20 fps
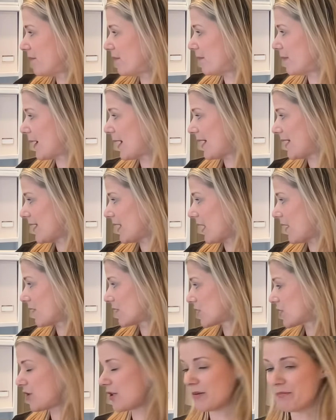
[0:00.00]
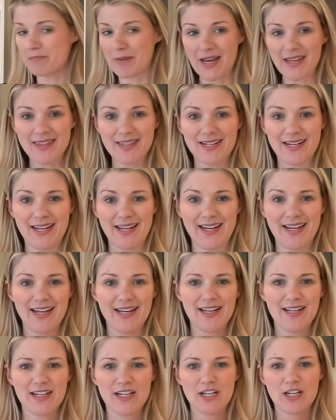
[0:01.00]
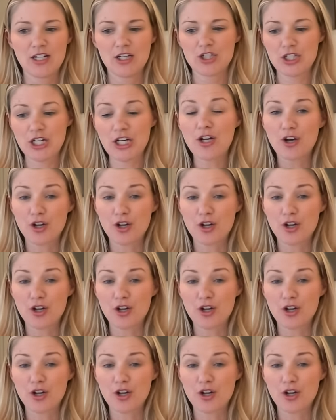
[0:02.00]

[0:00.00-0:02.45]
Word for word: My other student, Bethany, she